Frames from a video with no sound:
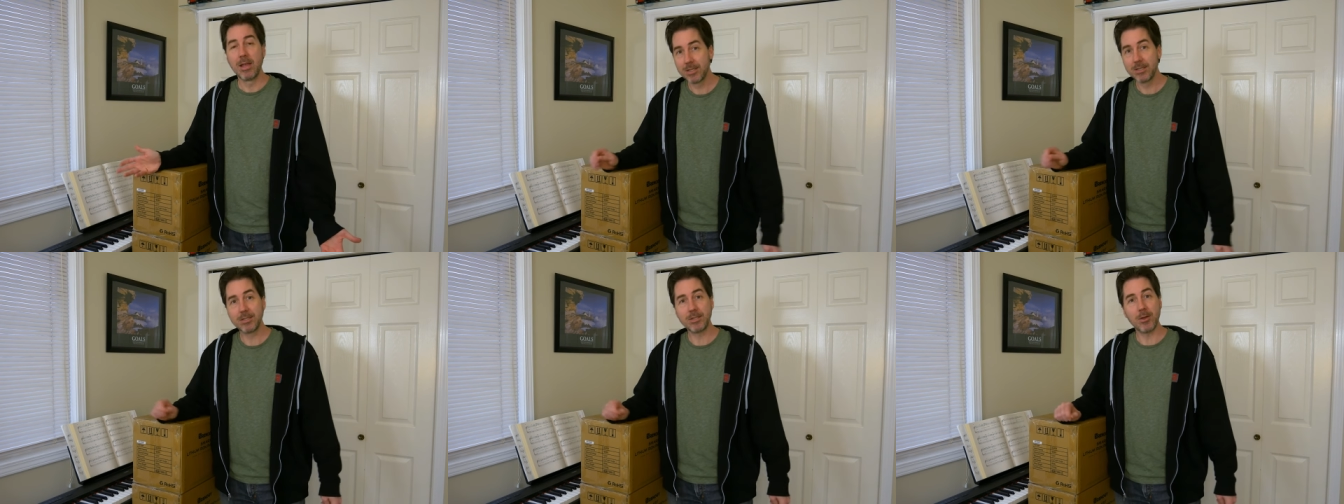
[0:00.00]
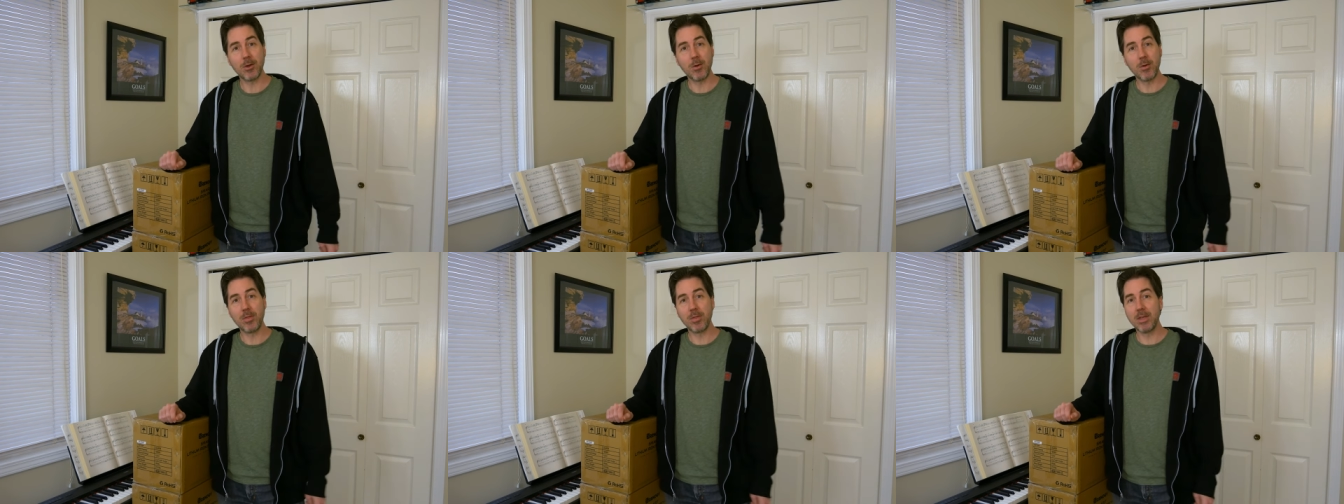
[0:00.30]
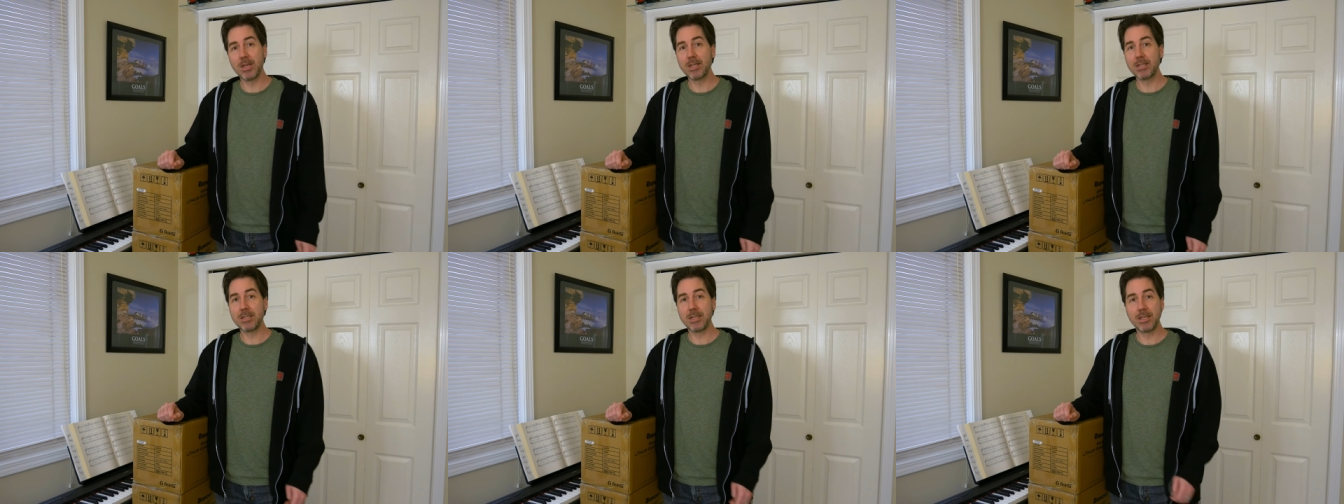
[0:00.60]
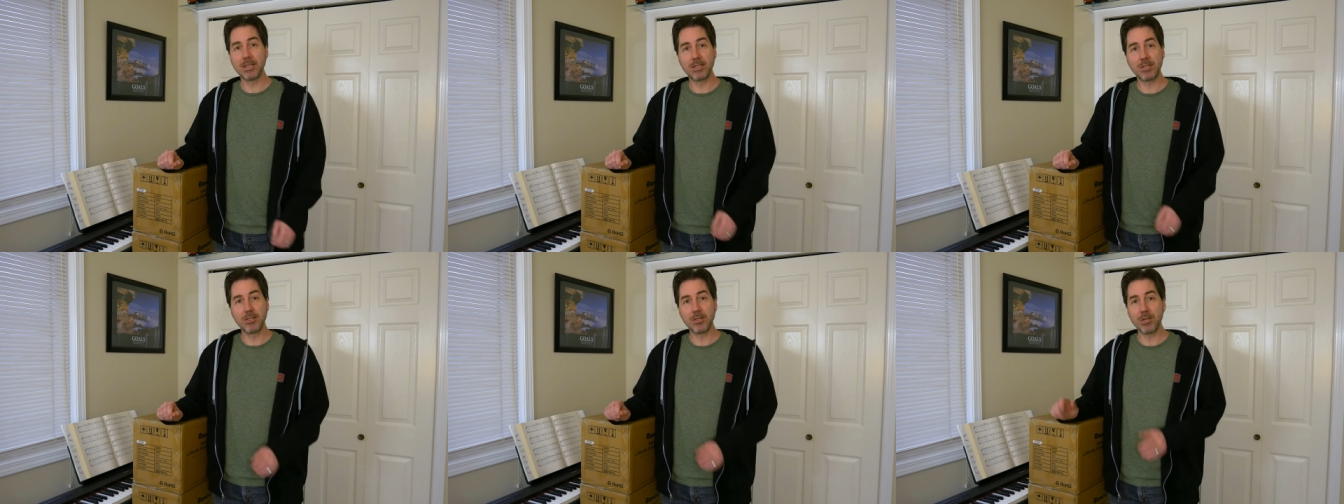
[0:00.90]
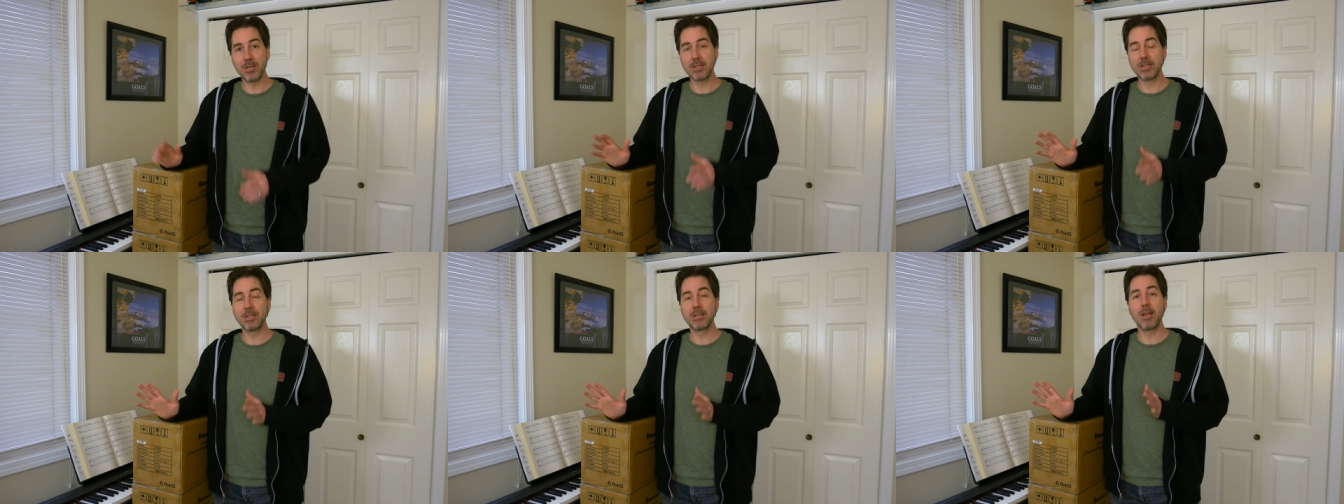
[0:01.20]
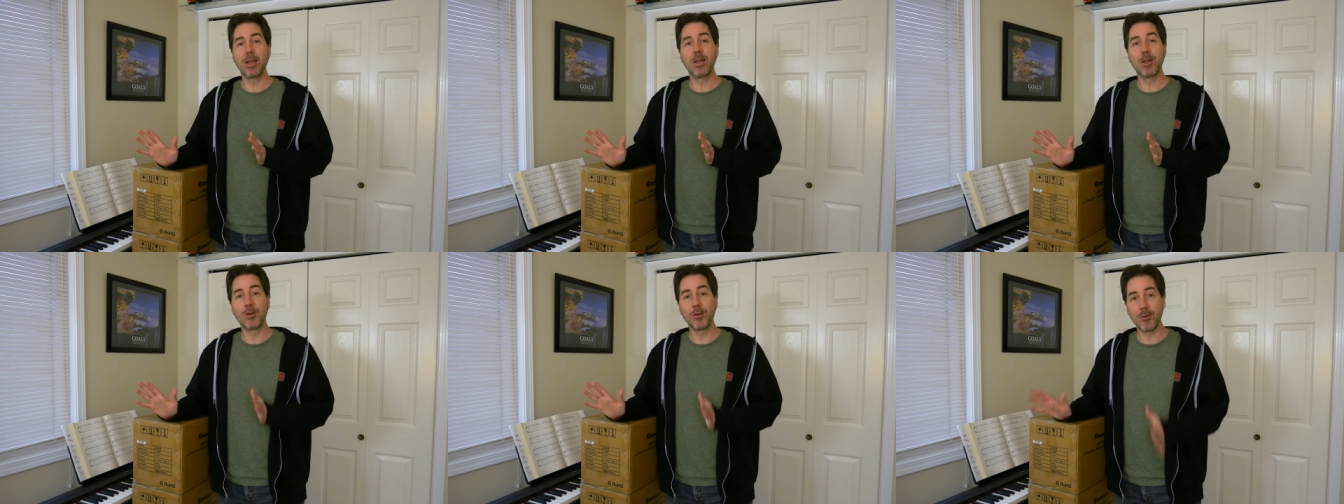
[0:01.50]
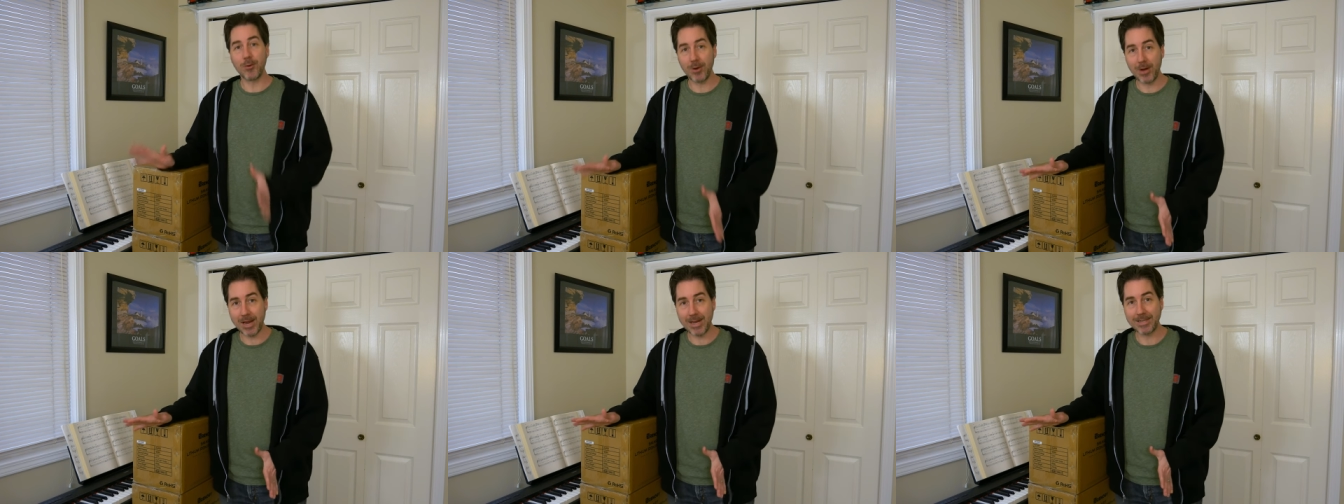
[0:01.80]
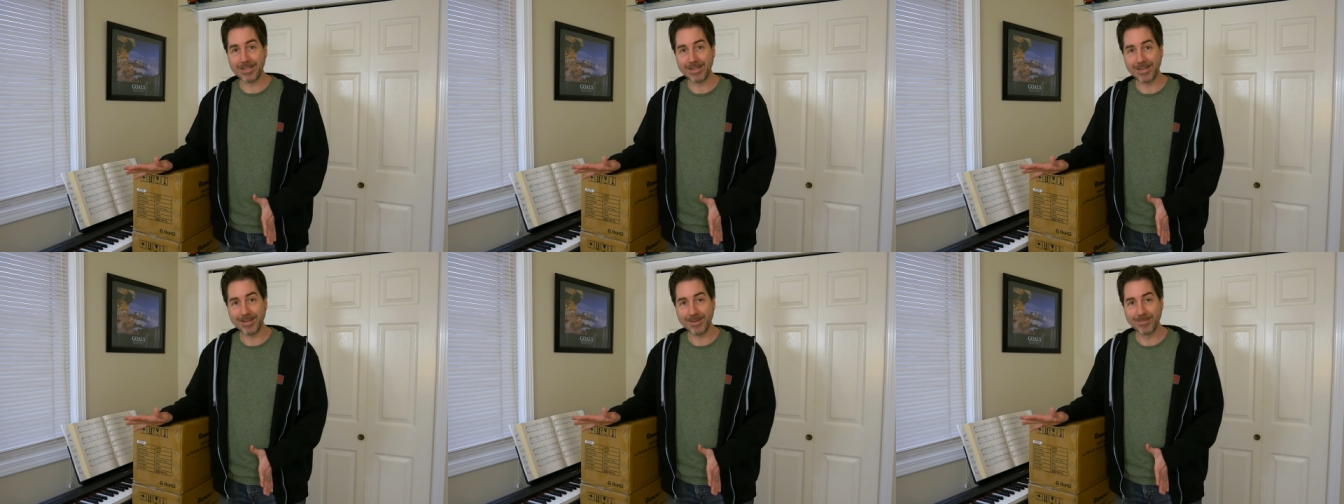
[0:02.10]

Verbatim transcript: So this is just great.